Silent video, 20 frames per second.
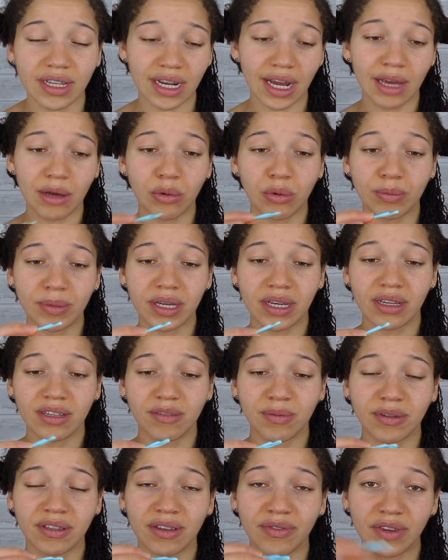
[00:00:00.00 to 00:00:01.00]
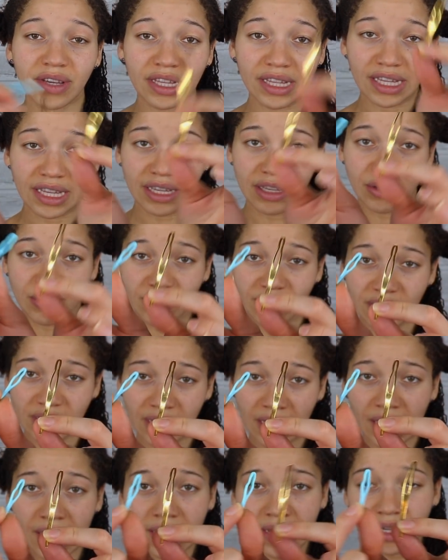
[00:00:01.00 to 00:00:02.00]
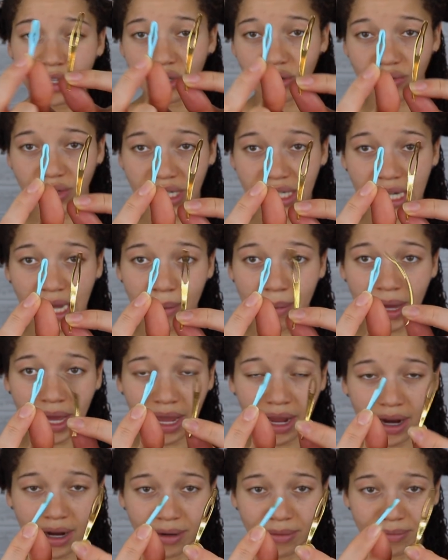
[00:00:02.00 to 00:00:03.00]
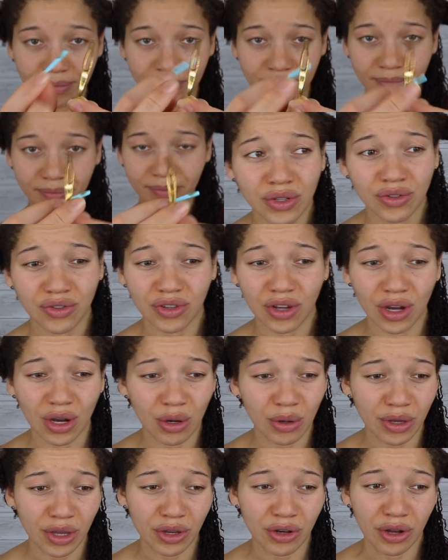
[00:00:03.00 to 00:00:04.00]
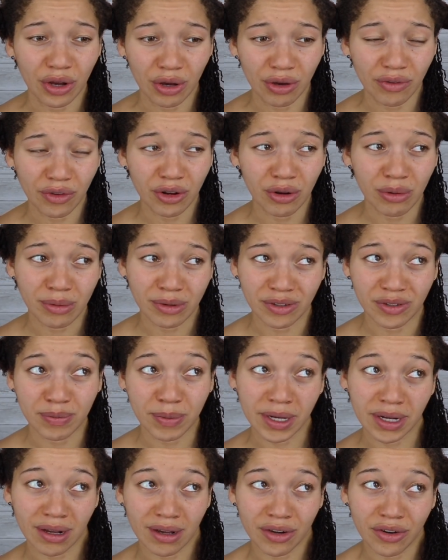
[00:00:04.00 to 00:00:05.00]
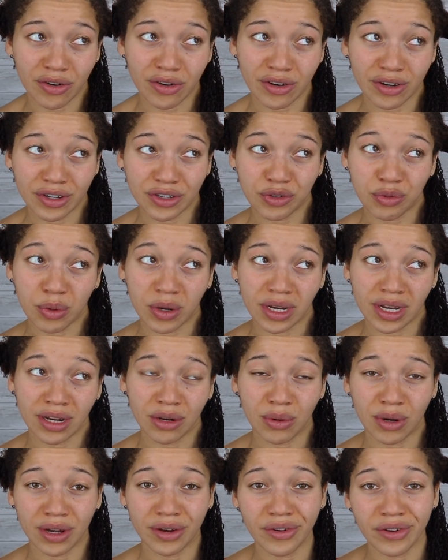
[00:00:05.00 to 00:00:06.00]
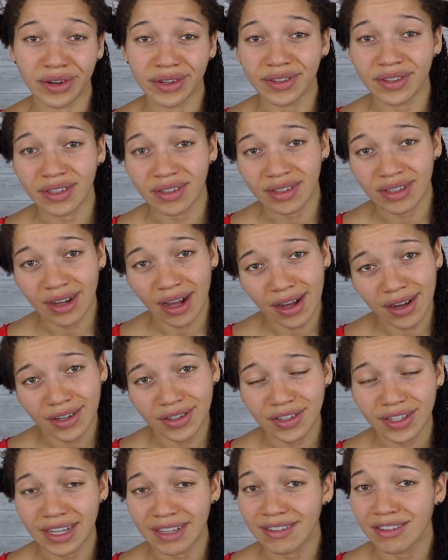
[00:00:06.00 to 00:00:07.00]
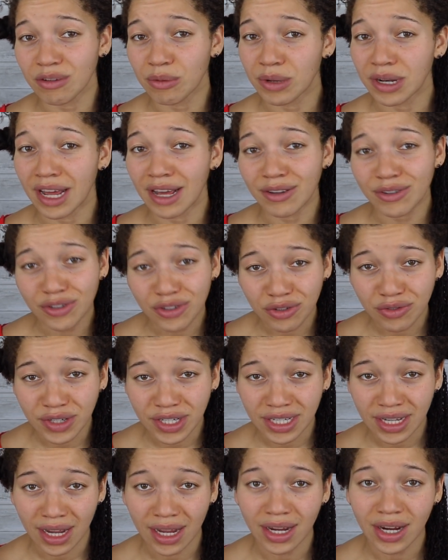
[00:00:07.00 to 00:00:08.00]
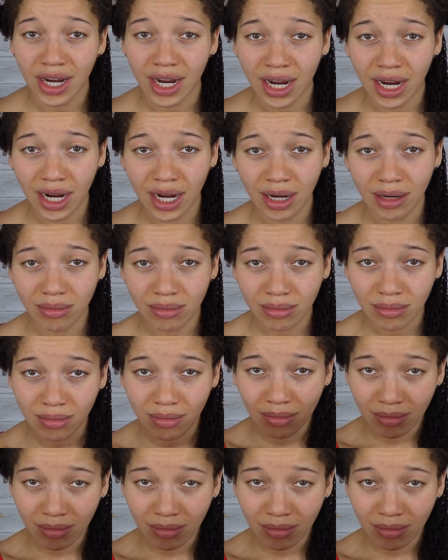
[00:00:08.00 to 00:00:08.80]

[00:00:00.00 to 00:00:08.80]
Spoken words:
that I will be specifically using to retie my hair. So, you know, if you don't want to spend $120 to $160 to get someone else to retie your hair,